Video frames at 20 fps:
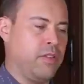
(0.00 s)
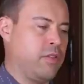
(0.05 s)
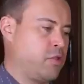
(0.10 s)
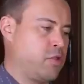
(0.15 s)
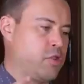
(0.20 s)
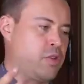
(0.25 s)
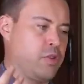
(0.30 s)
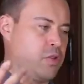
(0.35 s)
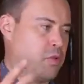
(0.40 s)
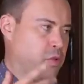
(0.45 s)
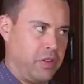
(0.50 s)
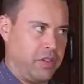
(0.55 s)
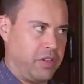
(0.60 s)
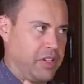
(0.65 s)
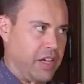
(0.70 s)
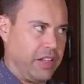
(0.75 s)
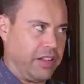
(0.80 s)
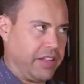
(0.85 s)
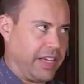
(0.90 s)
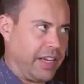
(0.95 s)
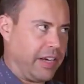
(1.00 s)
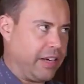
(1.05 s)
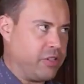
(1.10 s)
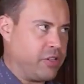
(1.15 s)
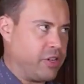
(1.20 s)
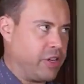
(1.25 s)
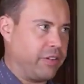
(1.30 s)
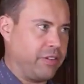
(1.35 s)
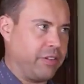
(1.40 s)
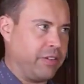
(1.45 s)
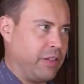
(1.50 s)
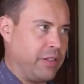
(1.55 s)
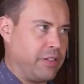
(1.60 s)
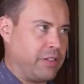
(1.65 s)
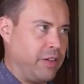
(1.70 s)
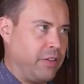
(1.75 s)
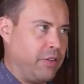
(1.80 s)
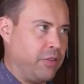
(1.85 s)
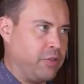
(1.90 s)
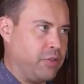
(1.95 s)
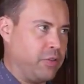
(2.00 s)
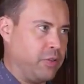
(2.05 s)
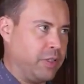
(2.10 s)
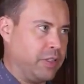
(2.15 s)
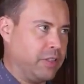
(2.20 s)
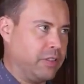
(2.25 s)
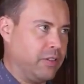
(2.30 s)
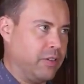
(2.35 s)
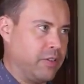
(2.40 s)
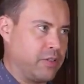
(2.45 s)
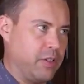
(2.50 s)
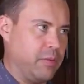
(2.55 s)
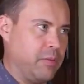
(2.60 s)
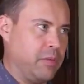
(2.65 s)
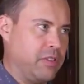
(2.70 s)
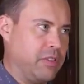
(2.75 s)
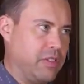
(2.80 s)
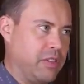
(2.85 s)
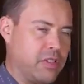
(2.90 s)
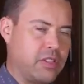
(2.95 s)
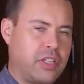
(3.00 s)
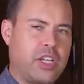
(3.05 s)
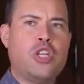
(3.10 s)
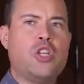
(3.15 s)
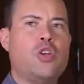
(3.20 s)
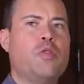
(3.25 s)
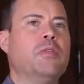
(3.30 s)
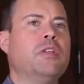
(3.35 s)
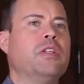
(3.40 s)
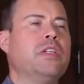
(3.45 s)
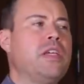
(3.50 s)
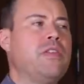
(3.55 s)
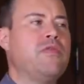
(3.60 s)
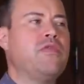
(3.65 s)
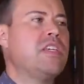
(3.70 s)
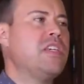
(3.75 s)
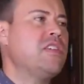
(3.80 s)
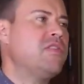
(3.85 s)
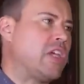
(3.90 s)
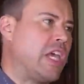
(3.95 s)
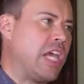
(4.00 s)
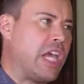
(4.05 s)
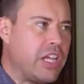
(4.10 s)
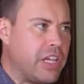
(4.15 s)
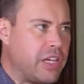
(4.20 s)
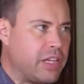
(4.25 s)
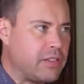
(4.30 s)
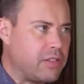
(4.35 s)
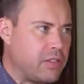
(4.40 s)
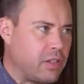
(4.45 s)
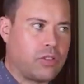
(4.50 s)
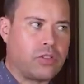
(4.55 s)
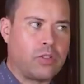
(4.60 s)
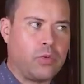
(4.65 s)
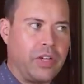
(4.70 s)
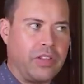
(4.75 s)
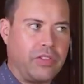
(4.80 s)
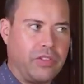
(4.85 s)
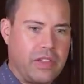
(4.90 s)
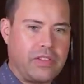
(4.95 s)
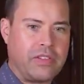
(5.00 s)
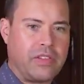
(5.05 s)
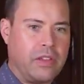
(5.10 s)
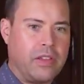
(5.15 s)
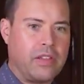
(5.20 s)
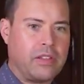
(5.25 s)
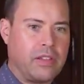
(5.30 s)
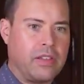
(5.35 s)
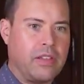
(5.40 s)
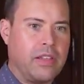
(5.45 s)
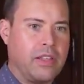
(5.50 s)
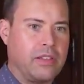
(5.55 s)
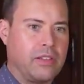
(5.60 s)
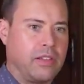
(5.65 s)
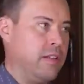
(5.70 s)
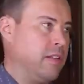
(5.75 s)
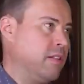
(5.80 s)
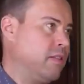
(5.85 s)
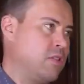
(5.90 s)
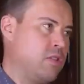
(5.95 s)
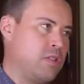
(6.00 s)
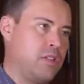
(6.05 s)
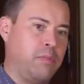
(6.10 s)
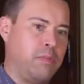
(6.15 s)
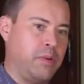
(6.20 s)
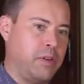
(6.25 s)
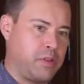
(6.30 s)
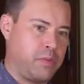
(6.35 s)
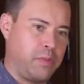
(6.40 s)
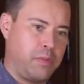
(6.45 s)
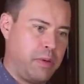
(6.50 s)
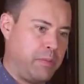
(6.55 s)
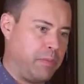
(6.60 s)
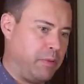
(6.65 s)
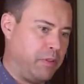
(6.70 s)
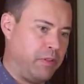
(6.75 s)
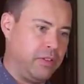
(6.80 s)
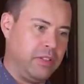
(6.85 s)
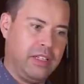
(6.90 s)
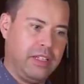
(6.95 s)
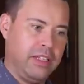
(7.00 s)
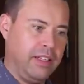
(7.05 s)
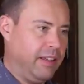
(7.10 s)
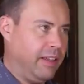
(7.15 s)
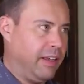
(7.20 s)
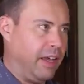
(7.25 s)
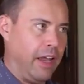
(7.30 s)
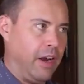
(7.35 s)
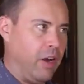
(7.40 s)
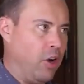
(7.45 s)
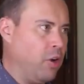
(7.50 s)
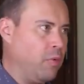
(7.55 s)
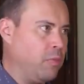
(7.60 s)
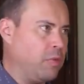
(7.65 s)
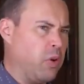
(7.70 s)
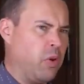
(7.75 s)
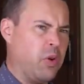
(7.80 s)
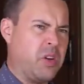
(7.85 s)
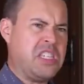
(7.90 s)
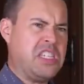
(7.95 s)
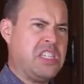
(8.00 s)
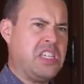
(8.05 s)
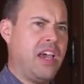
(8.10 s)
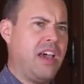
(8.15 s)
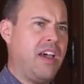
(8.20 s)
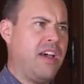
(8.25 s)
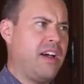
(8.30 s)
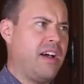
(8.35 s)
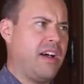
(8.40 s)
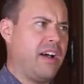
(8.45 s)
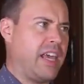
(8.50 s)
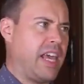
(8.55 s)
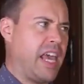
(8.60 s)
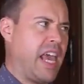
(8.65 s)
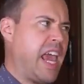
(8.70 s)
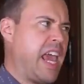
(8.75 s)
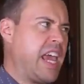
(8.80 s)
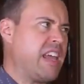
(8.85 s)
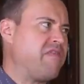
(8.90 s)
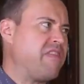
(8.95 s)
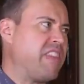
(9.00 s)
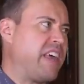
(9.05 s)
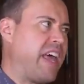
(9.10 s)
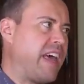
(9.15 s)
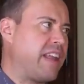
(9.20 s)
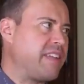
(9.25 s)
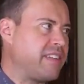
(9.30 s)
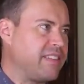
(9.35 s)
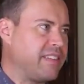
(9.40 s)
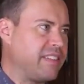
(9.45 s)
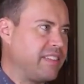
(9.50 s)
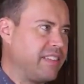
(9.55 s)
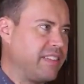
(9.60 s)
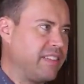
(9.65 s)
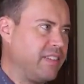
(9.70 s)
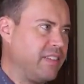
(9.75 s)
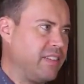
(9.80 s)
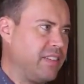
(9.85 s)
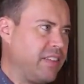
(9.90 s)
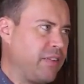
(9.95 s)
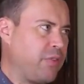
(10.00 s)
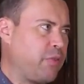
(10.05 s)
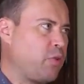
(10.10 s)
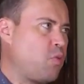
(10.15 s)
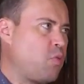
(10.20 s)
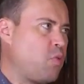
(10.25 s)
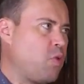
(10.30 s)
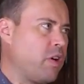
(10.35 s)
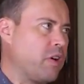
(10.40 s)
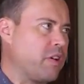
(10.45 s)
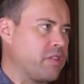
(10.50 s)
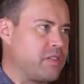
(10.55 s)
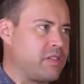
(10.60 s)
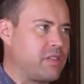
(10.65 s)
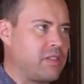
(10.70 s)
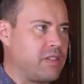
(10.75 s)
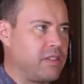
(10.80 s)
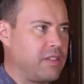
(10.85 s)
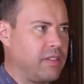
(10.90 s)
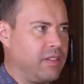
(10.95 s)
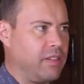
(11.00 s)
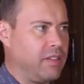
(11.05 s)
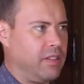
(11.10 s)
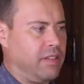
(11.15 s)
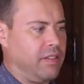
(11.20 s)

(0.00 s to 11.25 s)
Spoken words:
then those shows where they're yelling at each other and that's all they're doing, or someone says, can you believe these idiots are doing this and this and this? And it's just a bunch of people at home going, yeah, I hate that. Yeah. They're the worst.